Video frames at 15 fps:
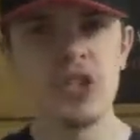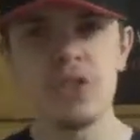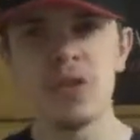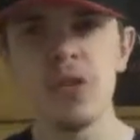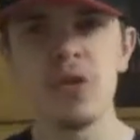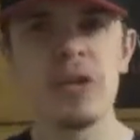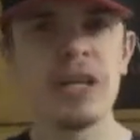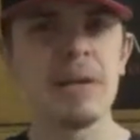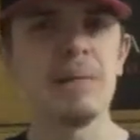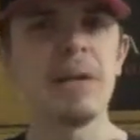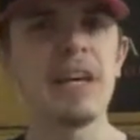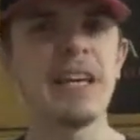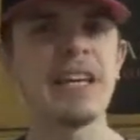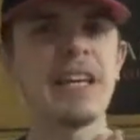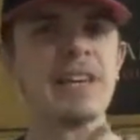Christopher Nolan can
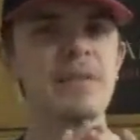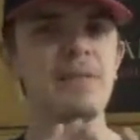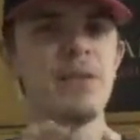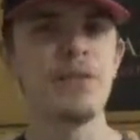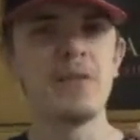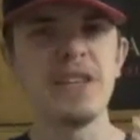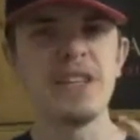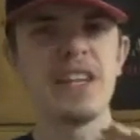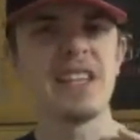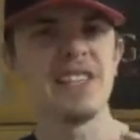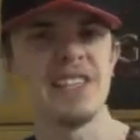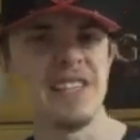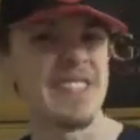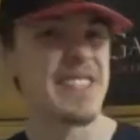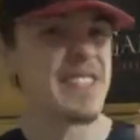make a movie
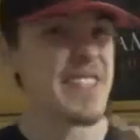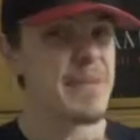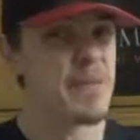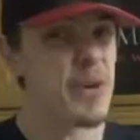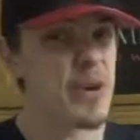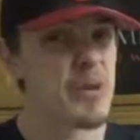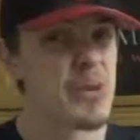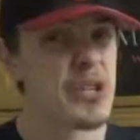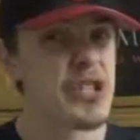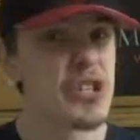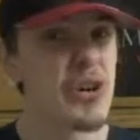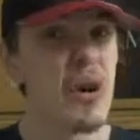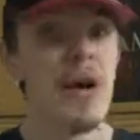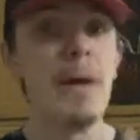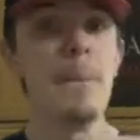that doesn't seem very
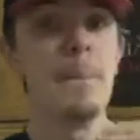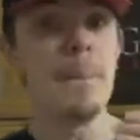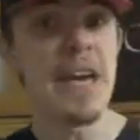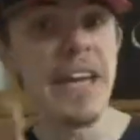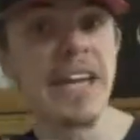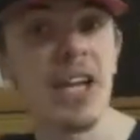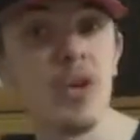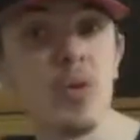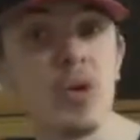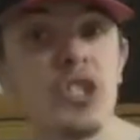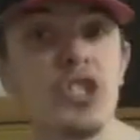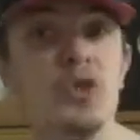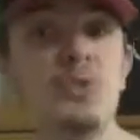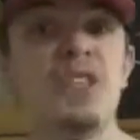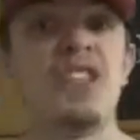original, make it
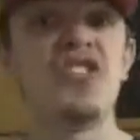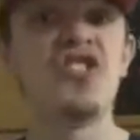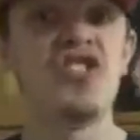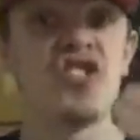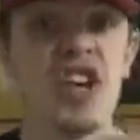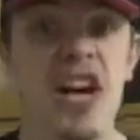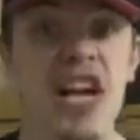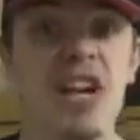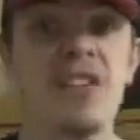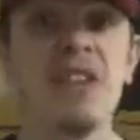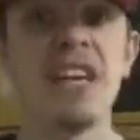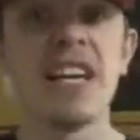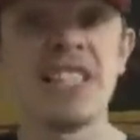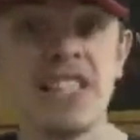original with his style and